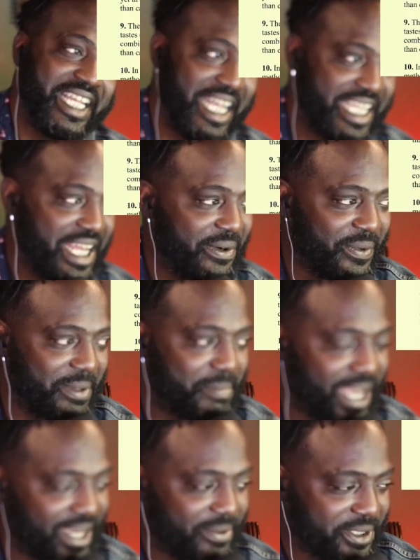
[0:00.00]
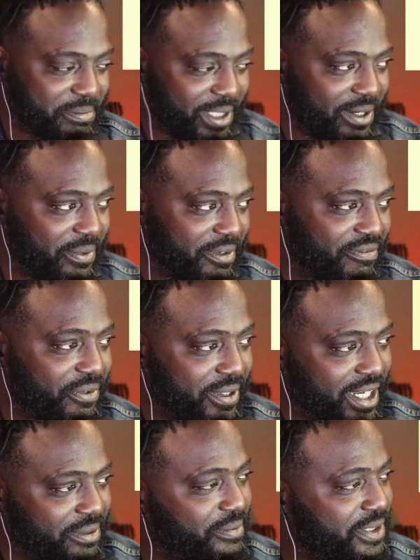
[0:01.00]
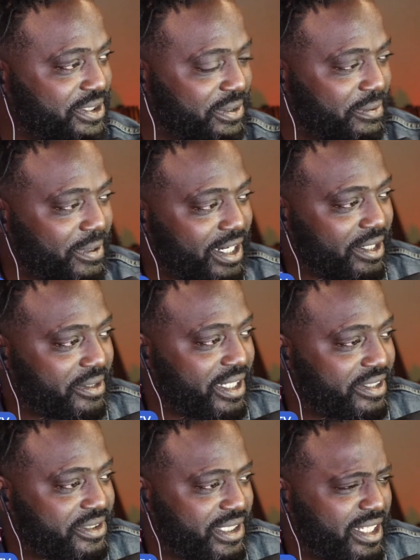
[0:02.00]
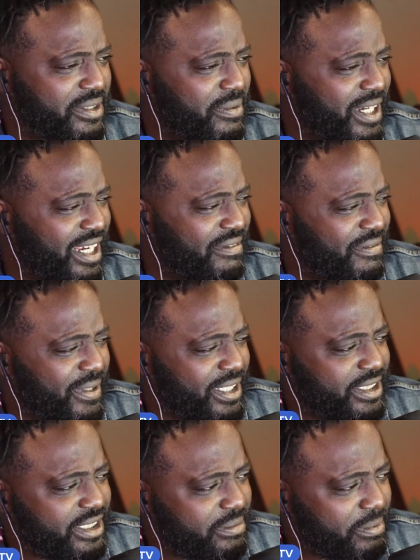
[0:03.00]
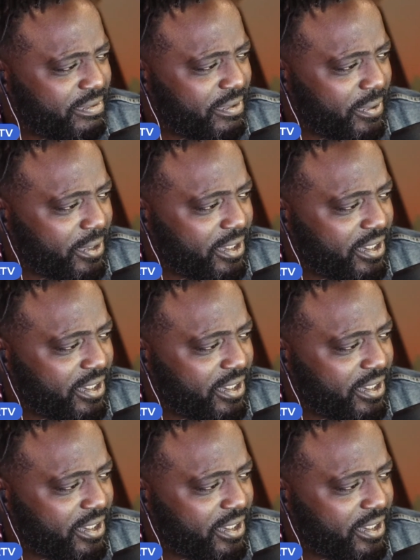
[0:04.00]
kind of went backwards, but I went forward. I wonder why. I was like, well, I've read this before.